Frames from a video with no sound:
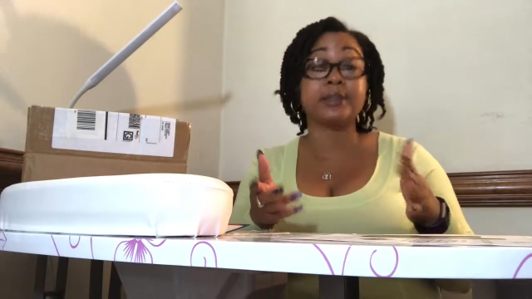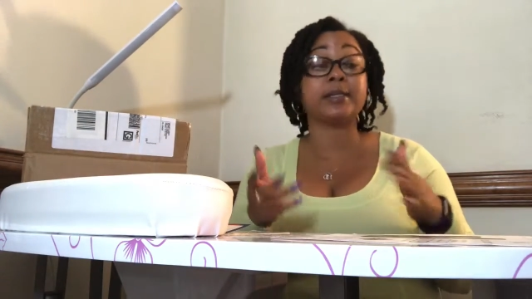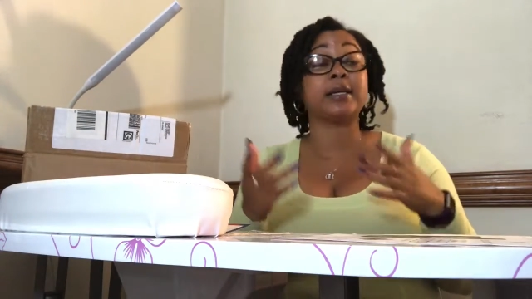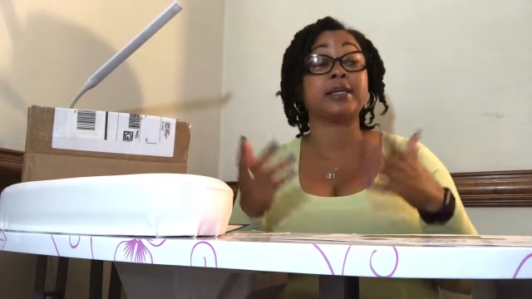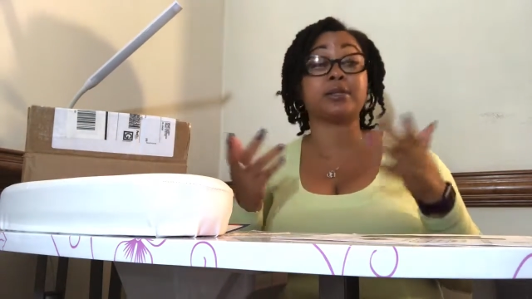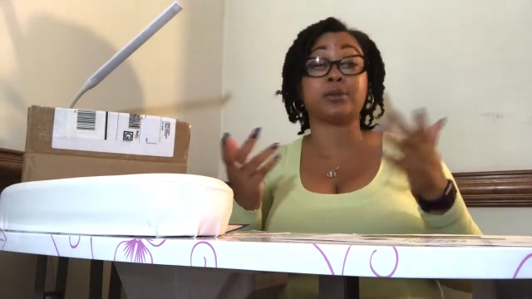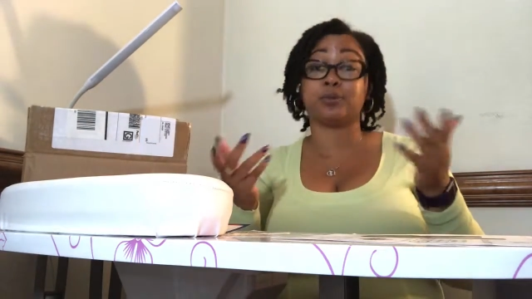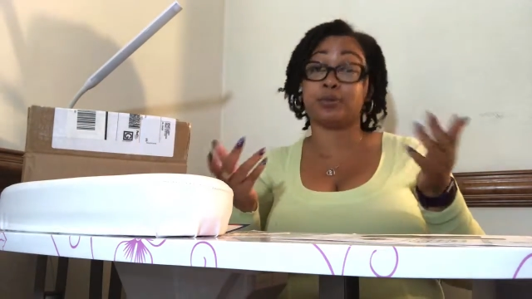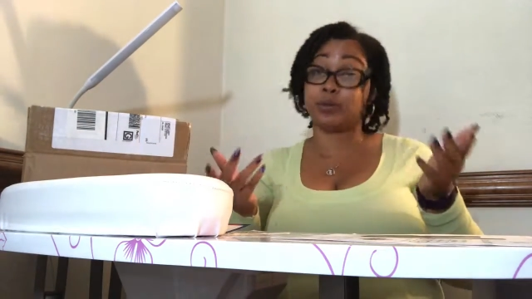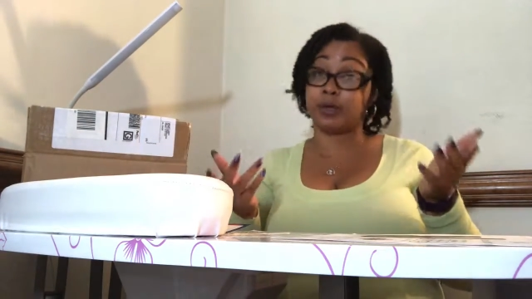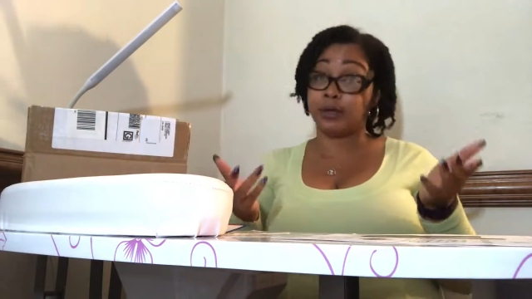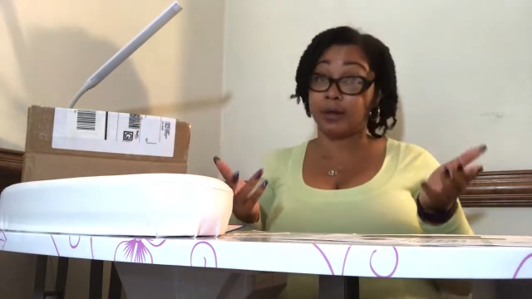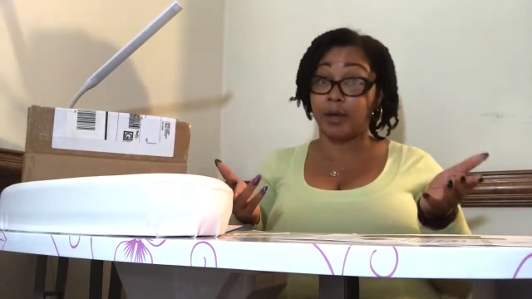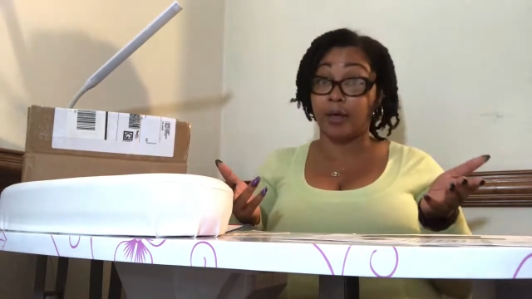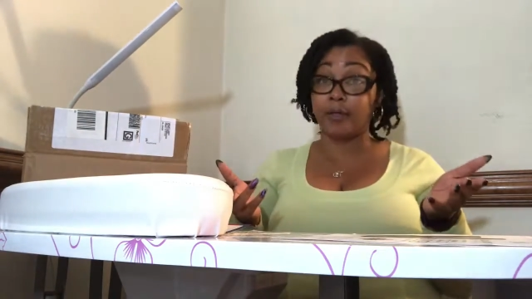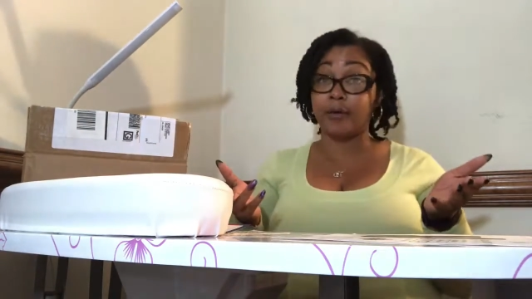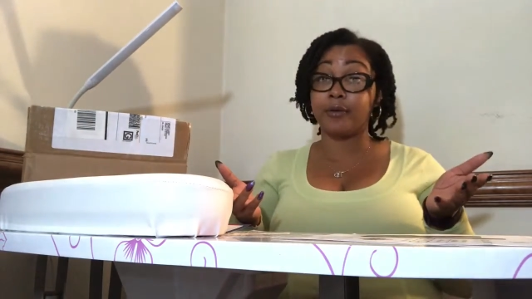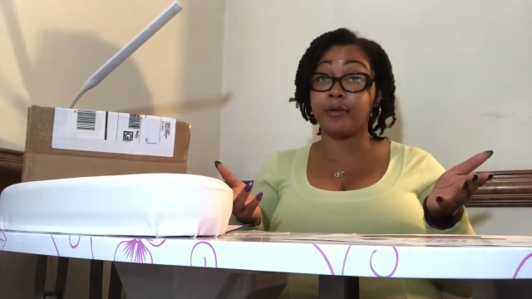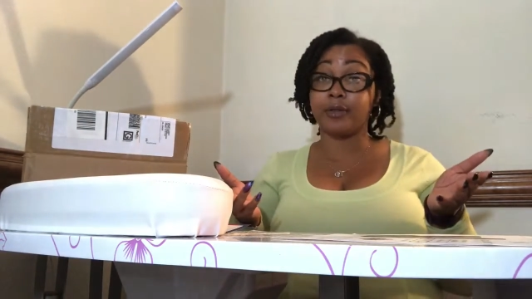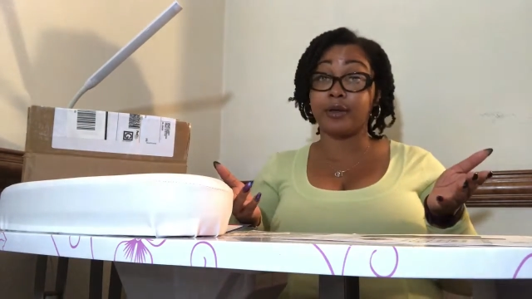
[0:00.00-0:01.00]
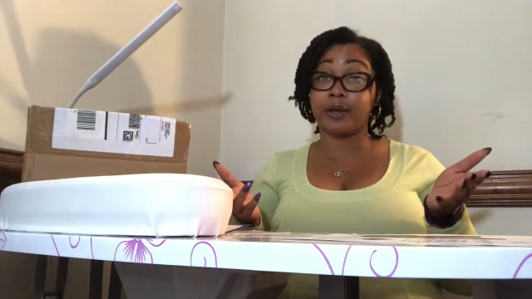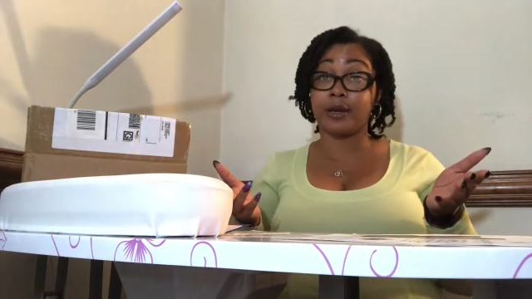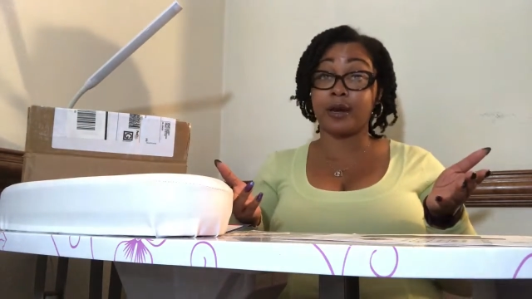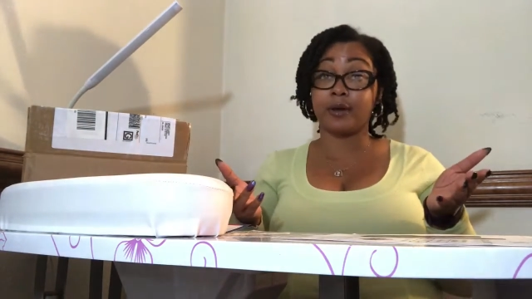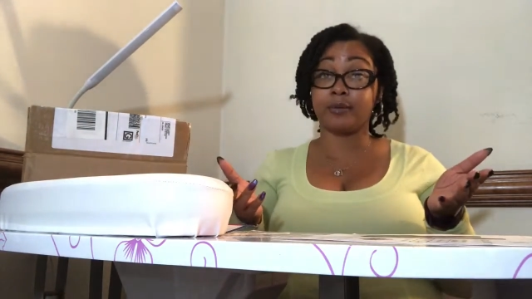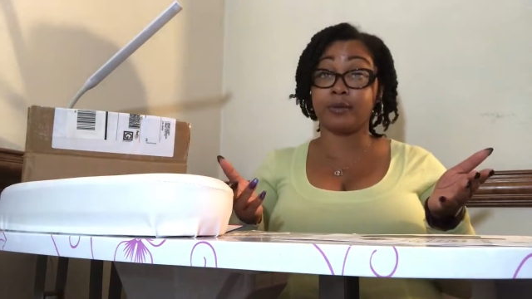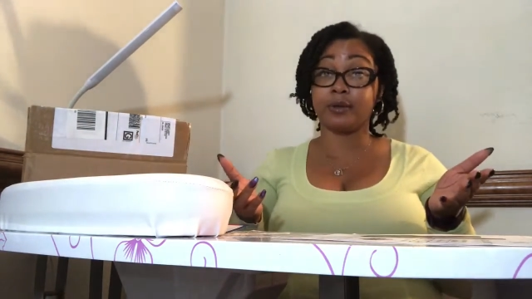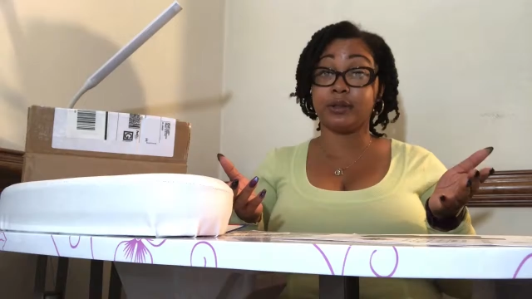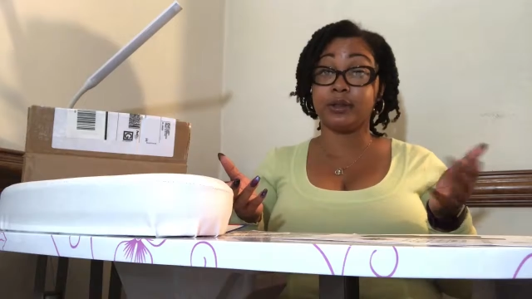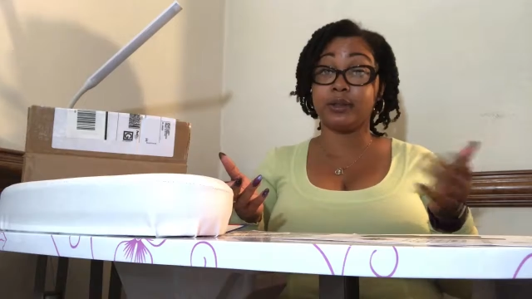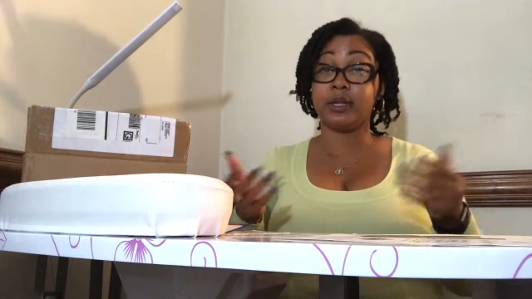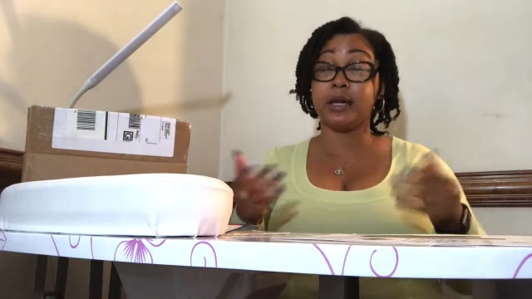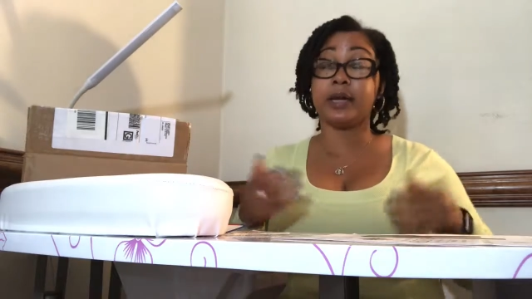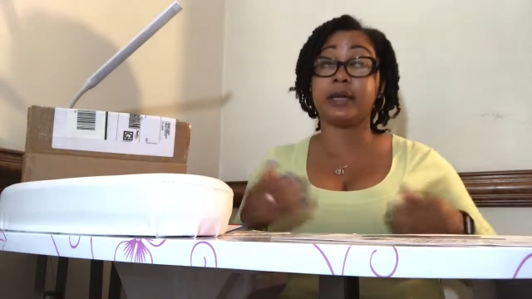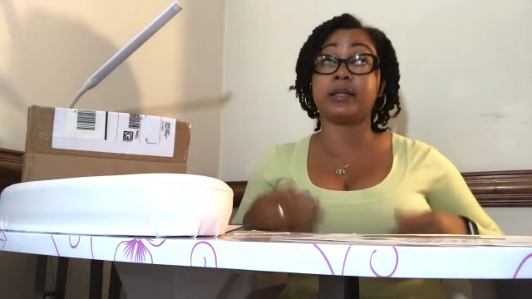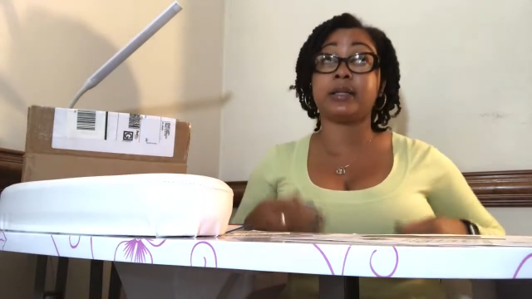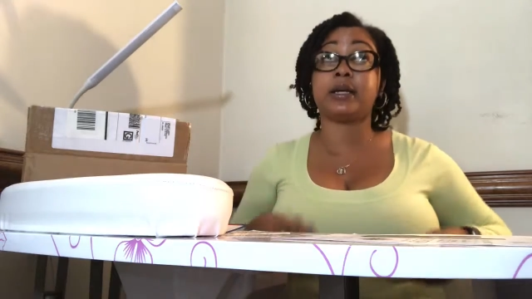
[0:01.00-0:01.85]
That's another thing I really like